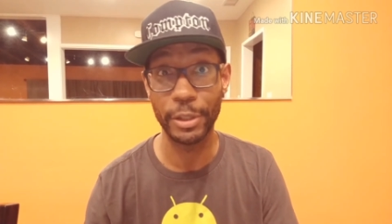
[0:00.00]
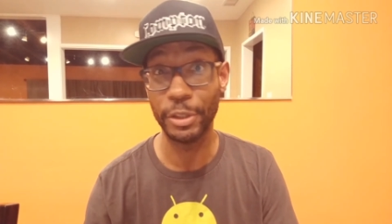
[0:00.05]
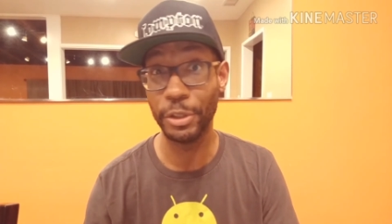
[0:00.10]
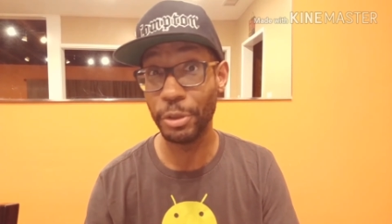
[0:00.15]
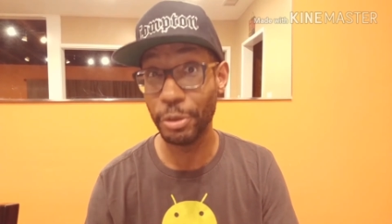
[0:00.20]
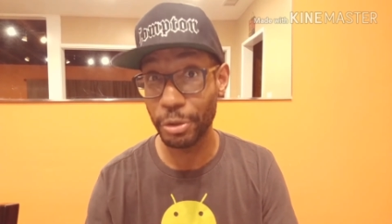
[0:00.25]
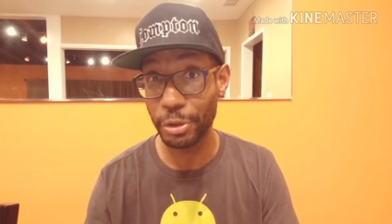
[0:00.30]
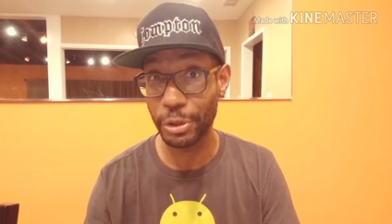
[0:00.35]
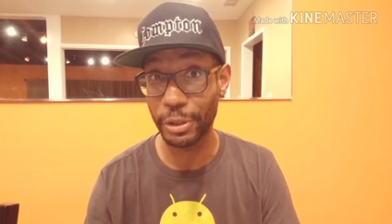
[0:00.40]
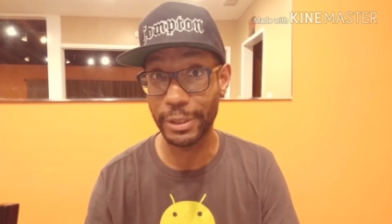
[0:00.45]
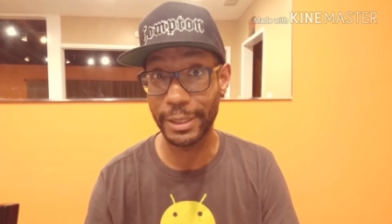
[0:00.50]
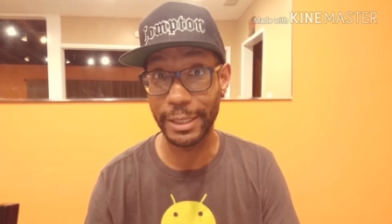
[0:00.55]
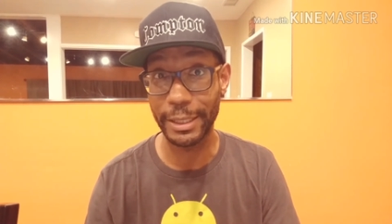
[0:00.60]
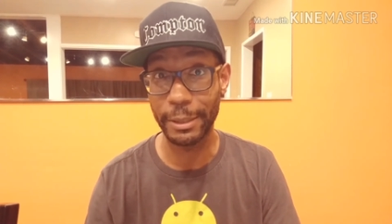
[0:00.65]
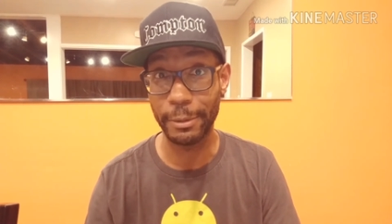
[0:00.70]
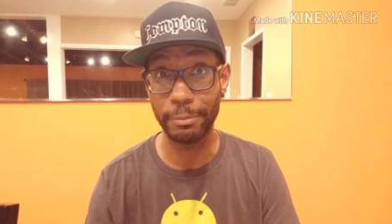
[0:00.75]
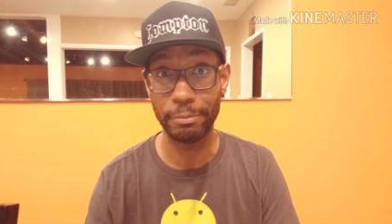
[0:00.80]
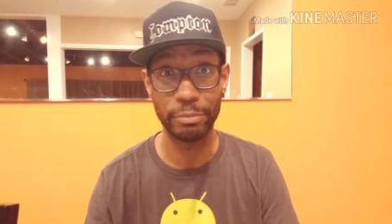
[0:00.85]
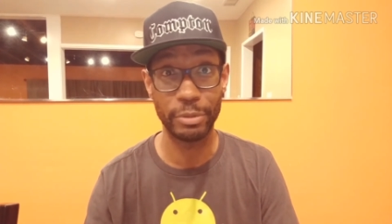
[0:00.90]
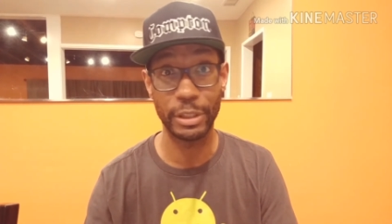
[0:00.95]
are
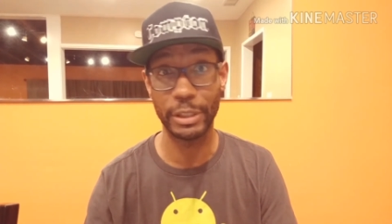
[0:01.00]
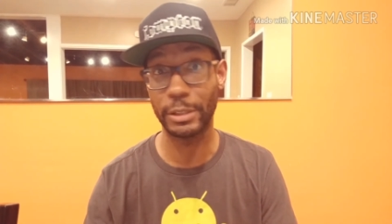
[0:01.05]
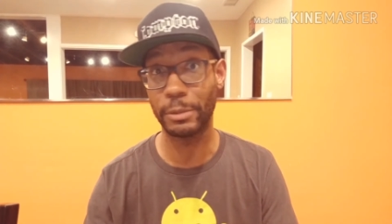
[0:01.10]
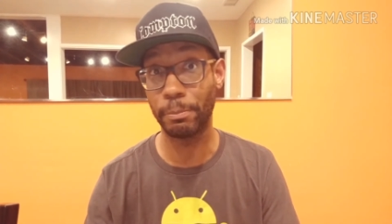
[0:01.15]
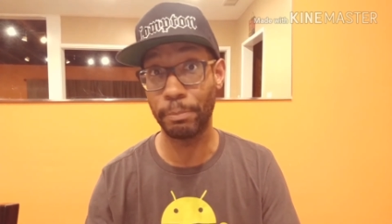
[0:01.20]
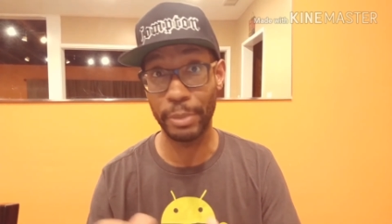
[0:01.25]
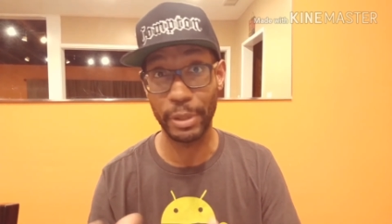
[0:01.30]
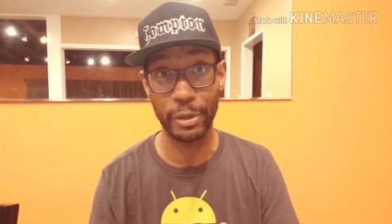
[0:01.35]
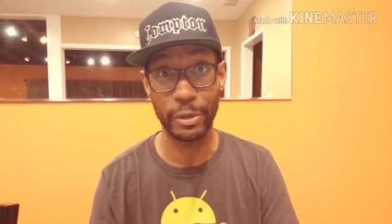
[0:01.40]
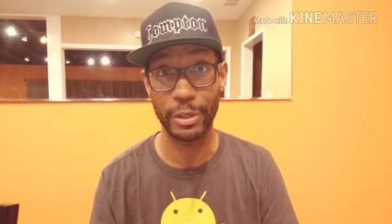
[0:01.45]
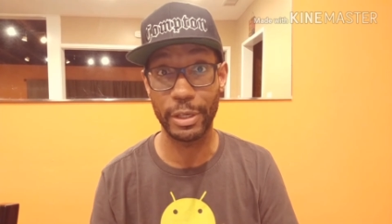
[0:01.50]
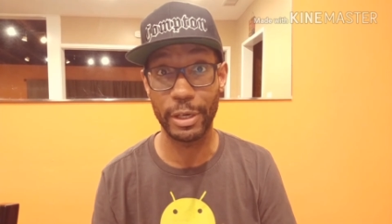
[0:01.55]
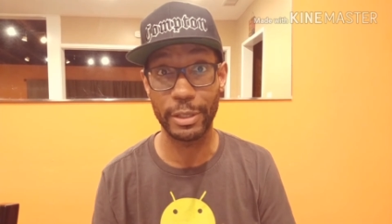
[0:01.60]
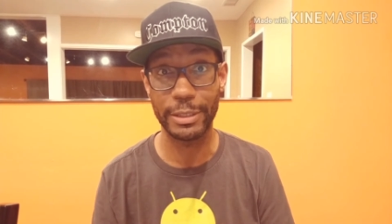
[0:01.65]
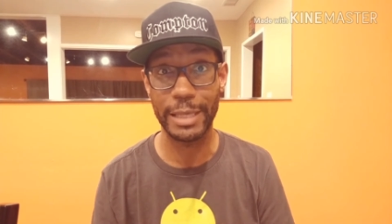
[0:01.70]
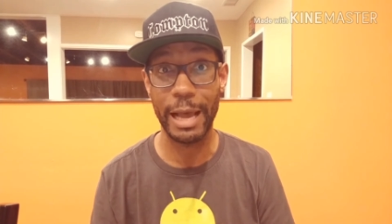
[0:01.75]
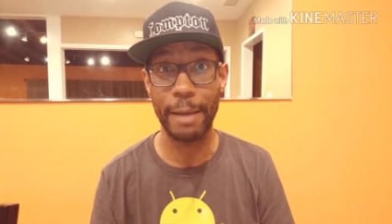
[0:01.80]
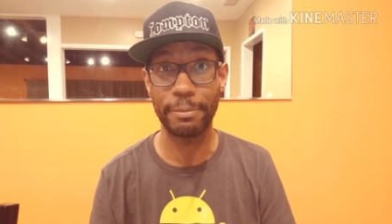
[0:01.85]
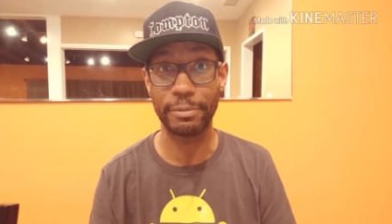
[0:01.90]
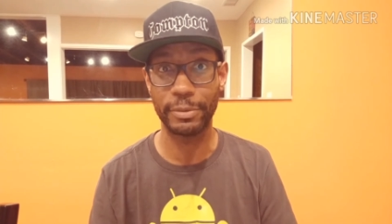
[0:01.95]
usually just building
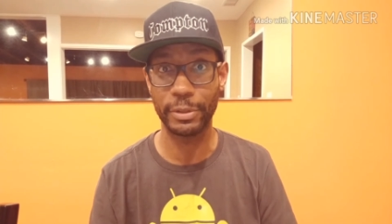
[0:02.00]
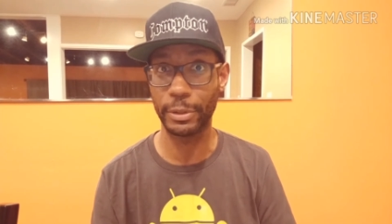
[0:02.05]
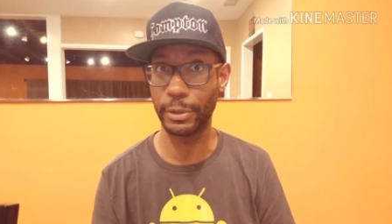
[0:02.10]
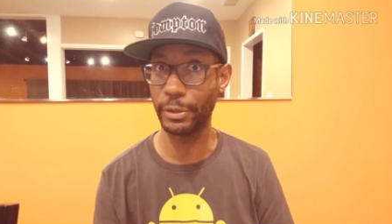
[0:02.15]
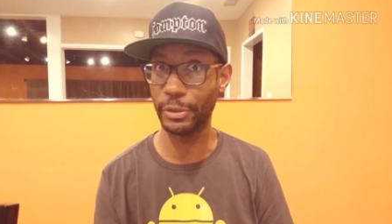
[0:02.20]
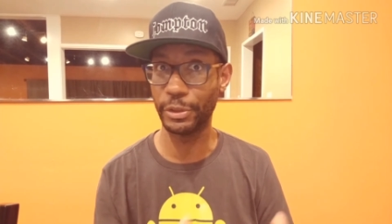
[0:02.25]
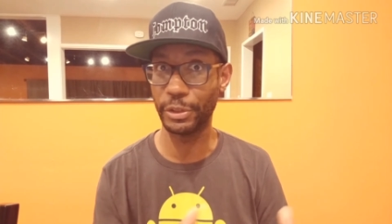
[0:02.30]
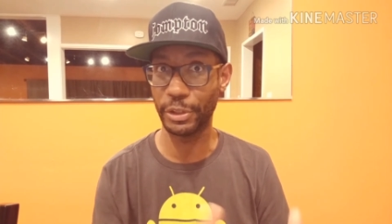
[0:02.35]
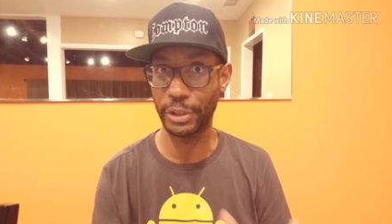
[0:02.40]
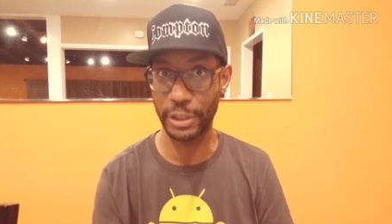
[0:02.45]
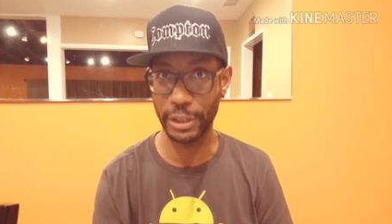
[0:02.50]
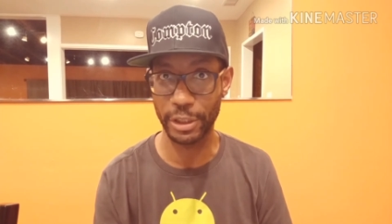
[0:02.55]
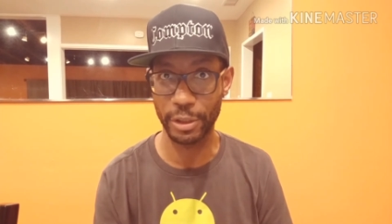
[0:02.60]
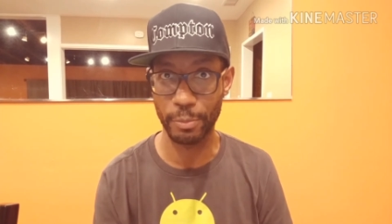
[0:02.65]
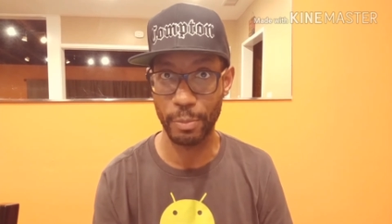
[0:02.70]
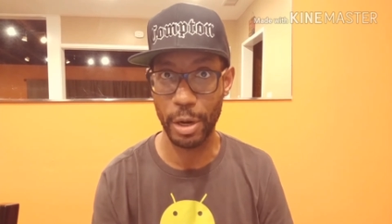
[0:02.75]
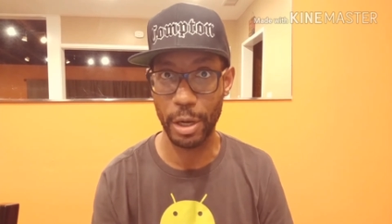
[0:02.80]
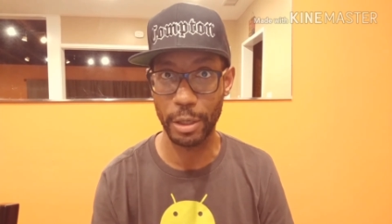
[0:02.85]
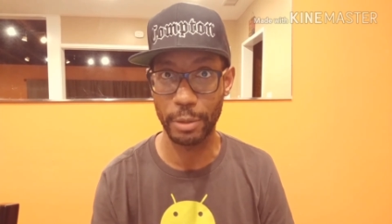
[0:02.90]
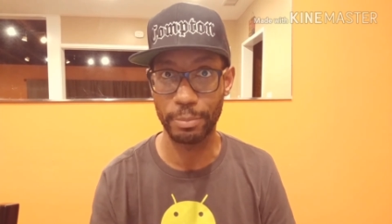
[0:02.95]
on top of solutions to
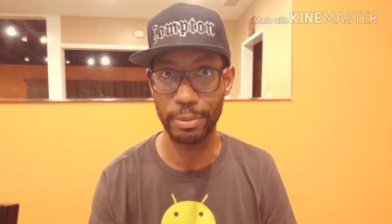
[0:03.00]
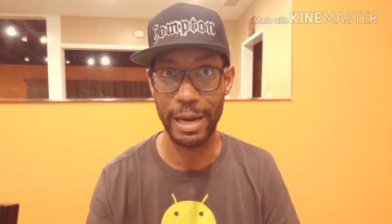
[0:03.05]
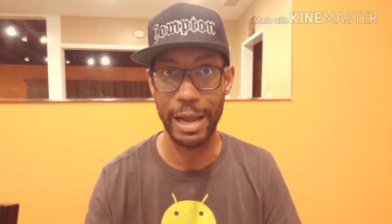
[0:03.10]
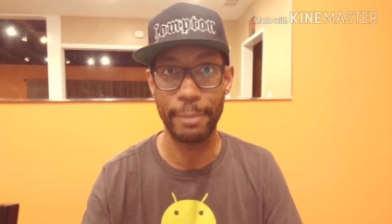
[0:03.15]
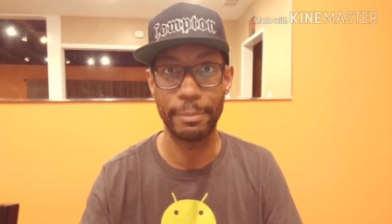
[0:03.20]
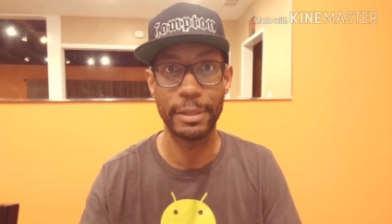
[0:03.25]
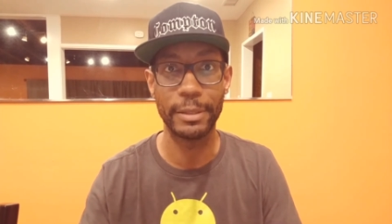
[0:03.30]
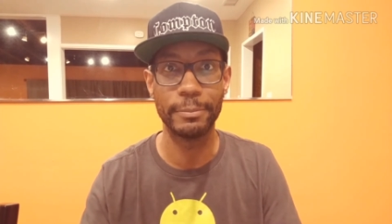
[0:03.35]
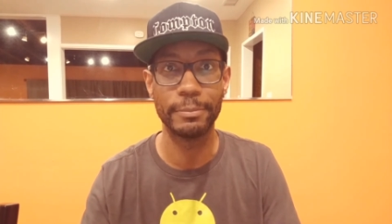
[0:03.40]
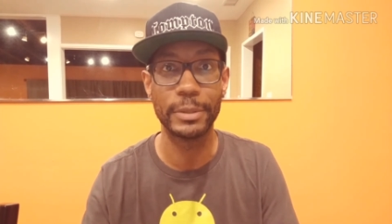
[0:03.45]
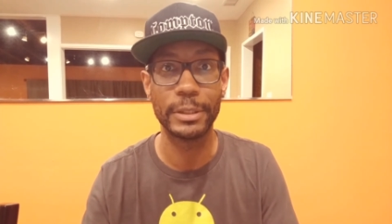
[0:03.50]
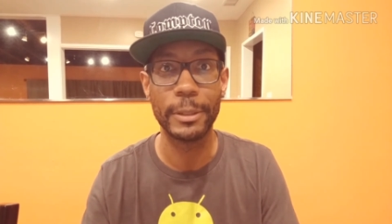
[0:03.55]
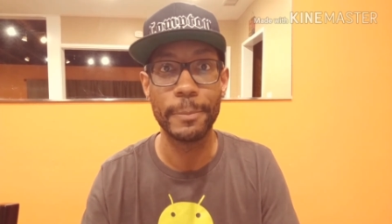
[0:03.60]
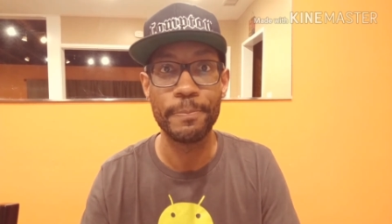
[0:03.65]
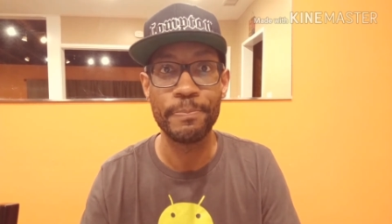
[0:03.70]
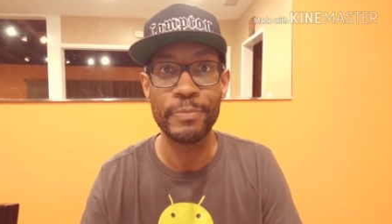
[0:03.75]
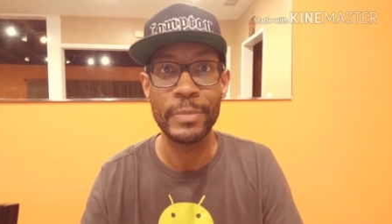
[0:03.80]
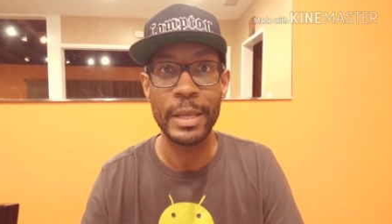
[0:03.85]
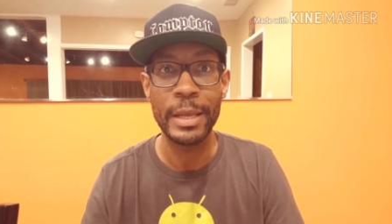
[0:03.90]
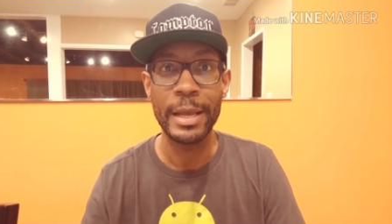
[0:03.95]
smaller problems.
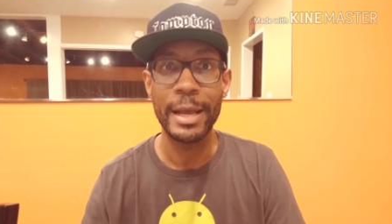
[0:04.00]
